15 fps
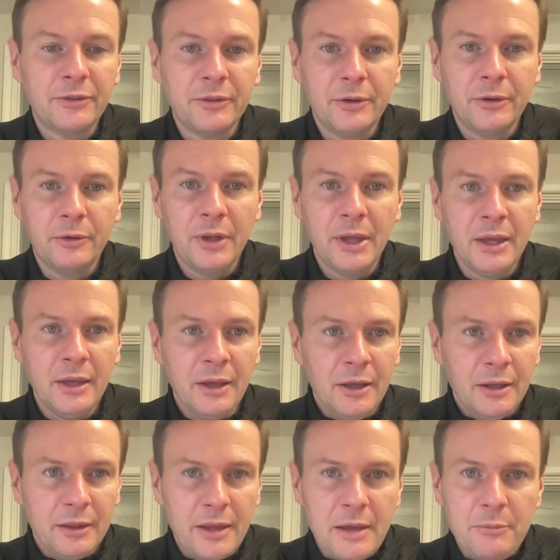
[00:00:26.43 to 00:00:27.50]
So
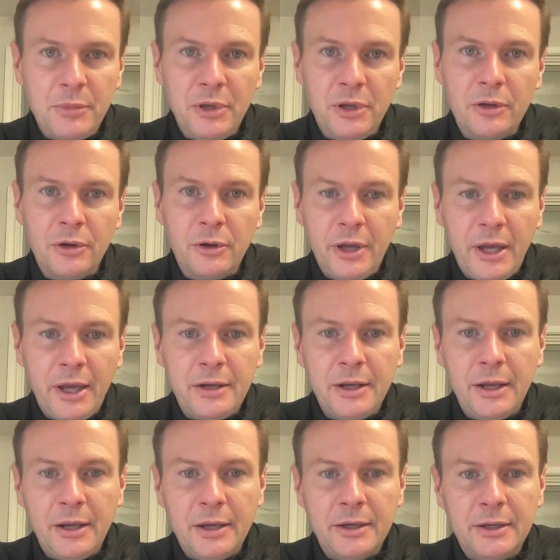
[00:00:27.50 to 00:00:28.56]
let me go ahead
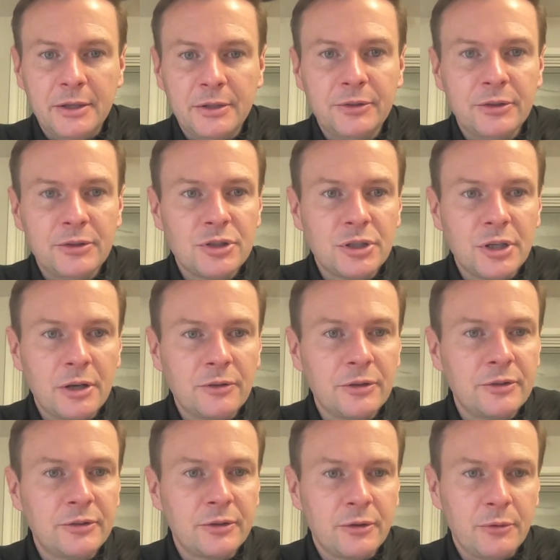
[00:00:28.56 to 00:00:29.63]
and share
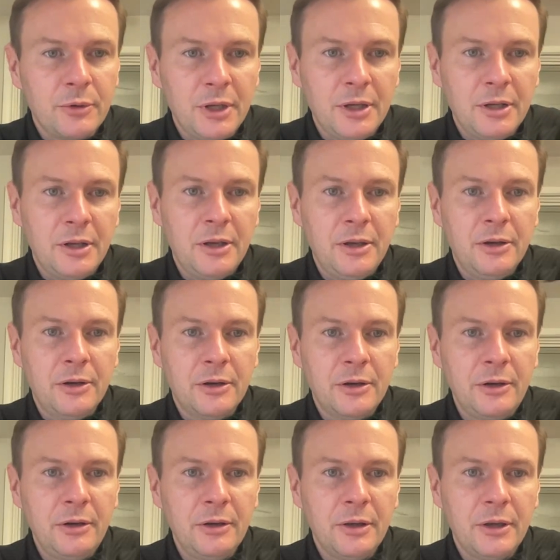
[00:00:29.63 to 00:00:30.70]
the screen
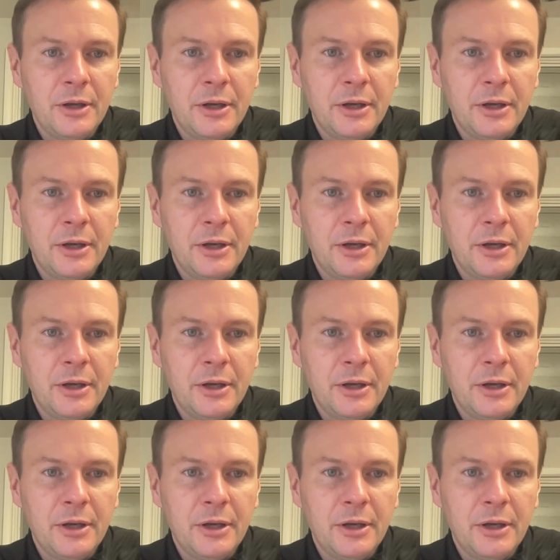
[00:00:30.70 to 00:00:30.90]
here.